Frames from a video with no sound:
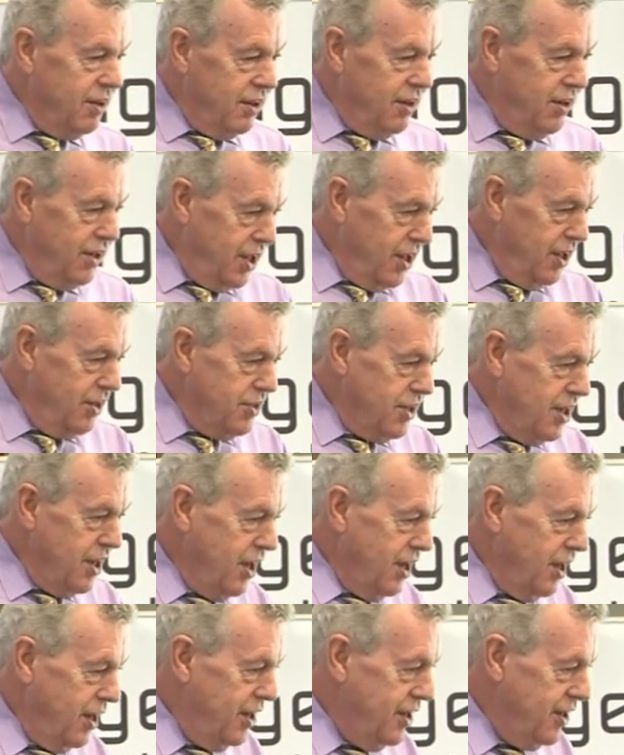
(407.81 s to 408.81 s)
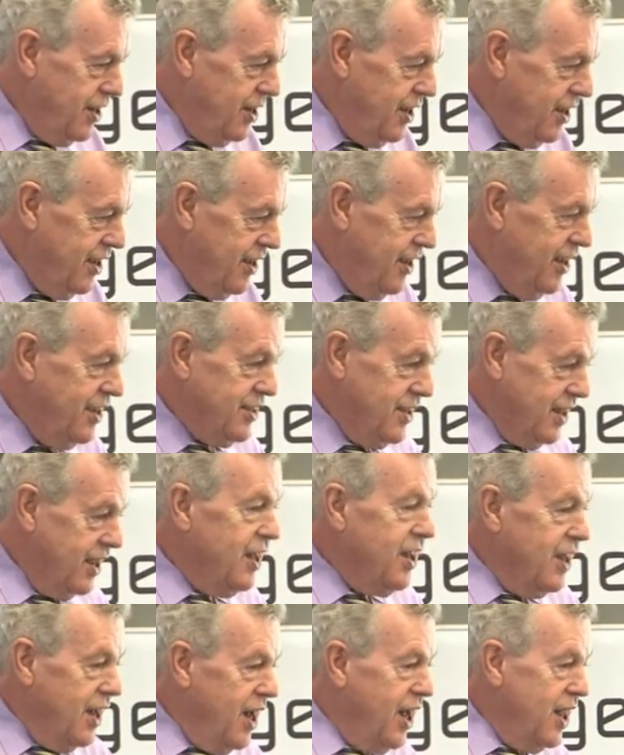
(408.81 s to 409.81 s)
You get those in Ireland. Yes.
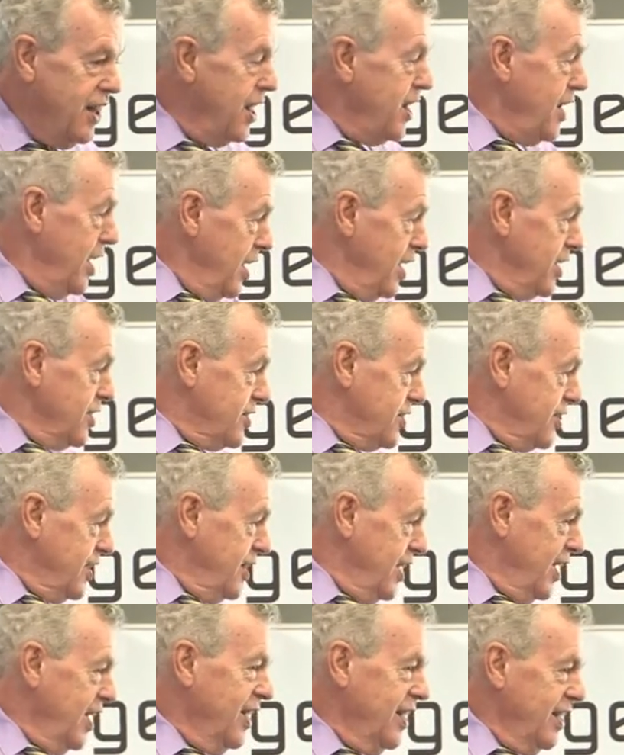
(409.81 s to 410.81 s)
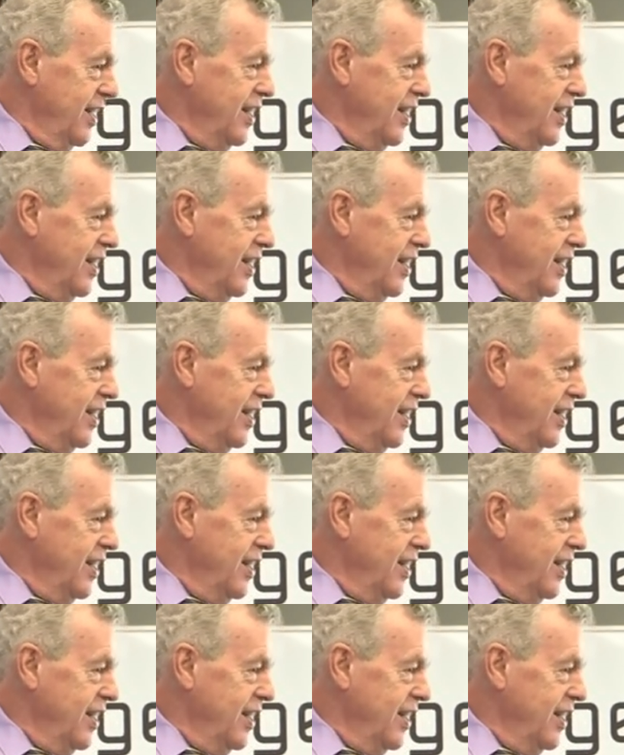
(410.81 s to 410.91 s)
And they're nice, aren't they?